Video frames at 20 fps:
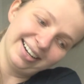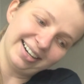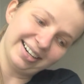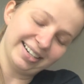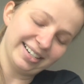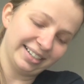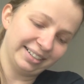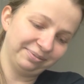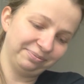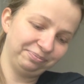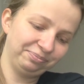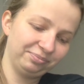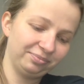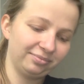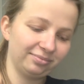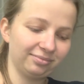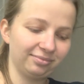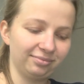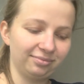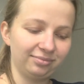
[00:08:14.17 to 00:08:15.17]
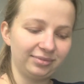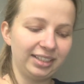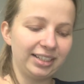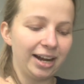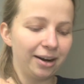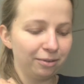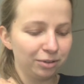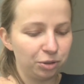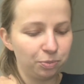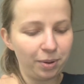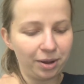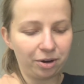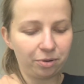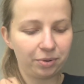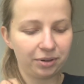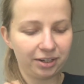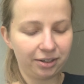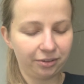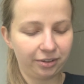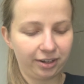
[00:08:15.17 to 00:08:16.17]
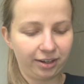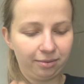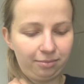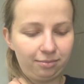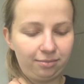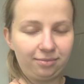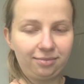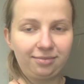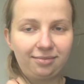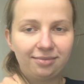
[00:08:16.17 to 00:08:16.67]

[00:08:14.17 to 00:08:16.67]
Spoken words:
Um, Now it's better, but now that I'm